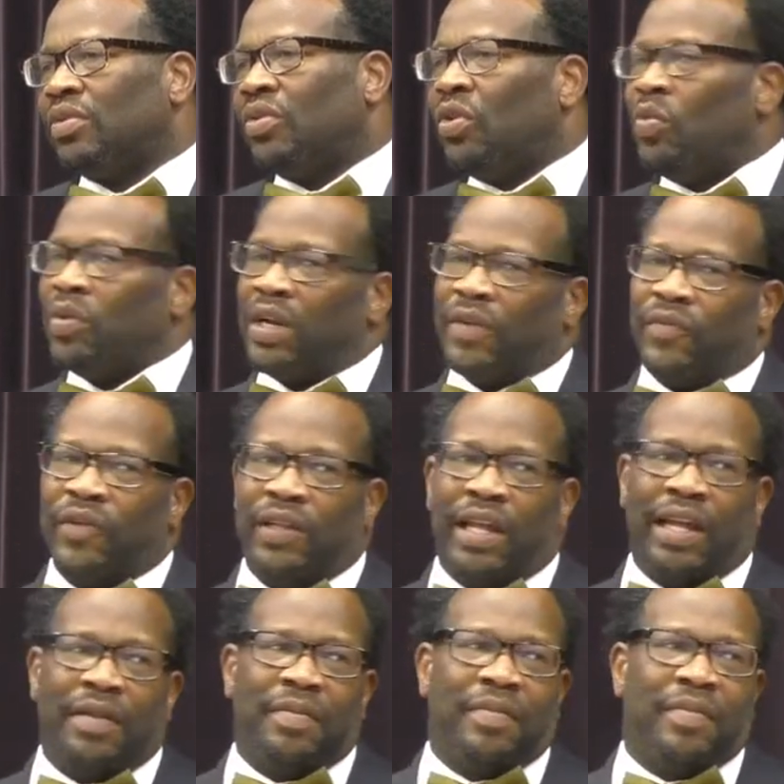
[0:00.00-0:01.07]
Or when I feel
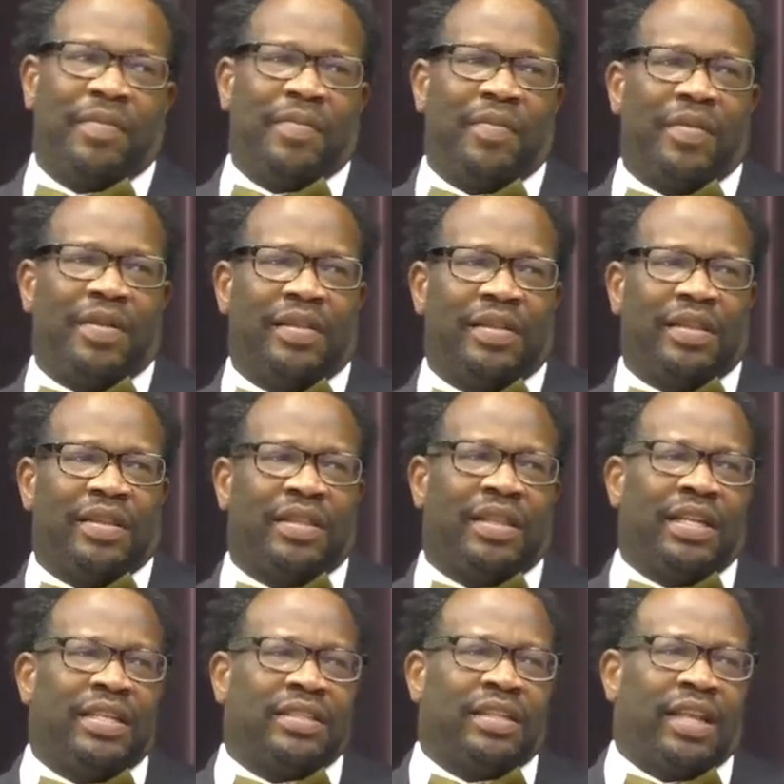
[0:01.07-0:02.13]
like
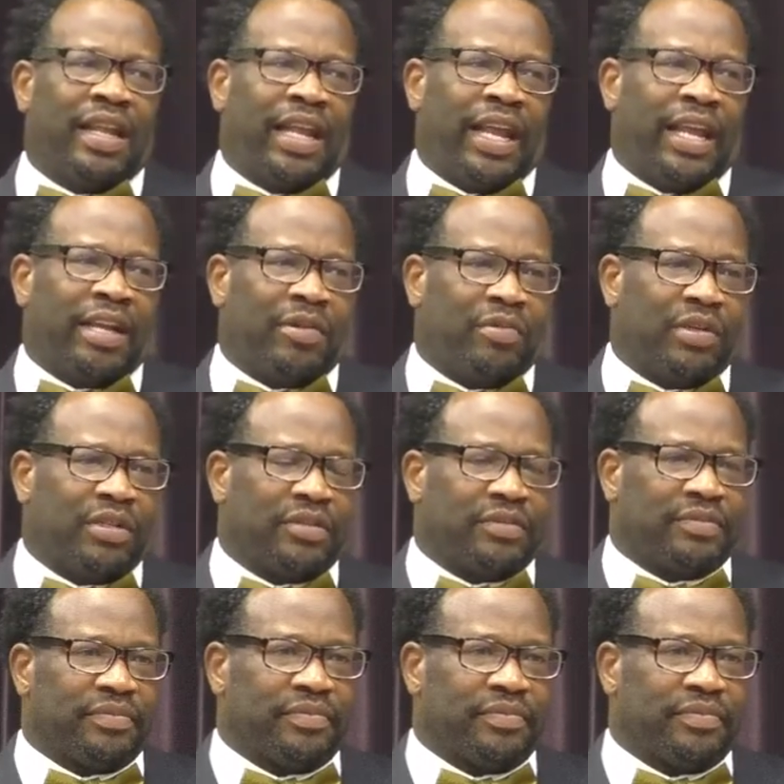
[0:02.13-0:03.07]
things are not adequate.